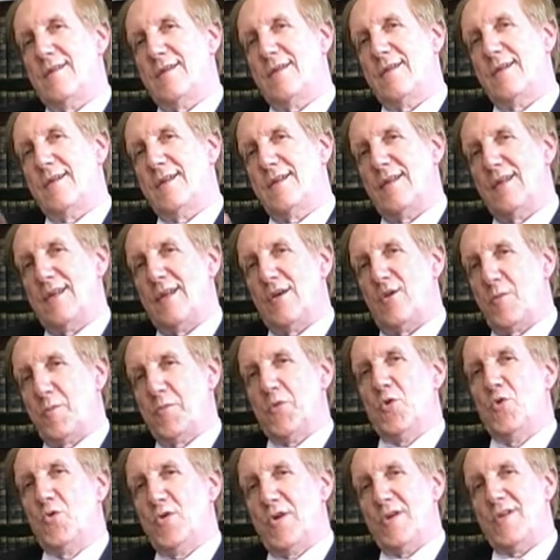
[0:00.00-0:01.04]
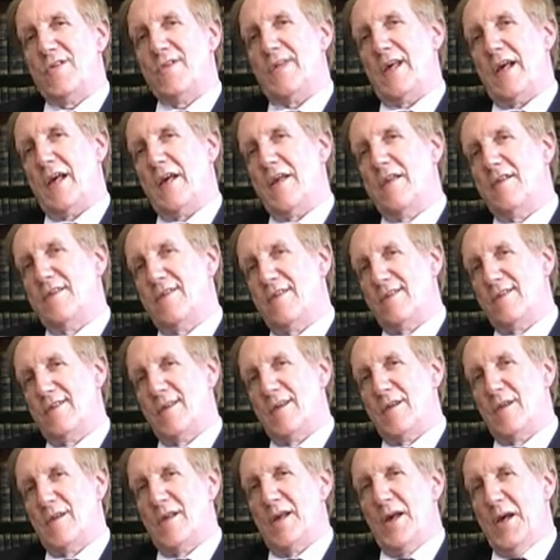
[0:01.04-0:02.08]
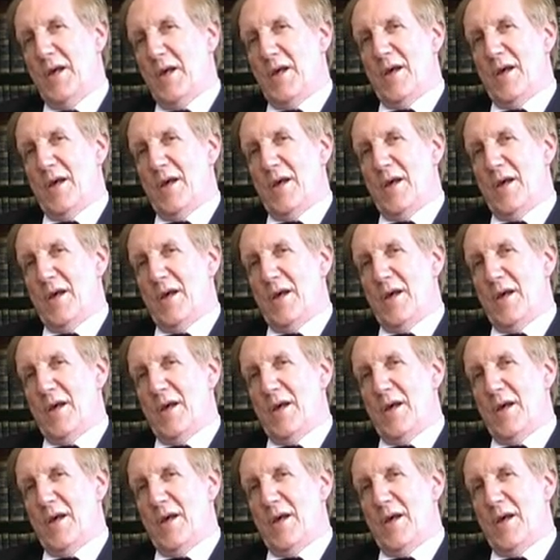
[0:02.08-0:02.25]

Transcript: and computer sciences and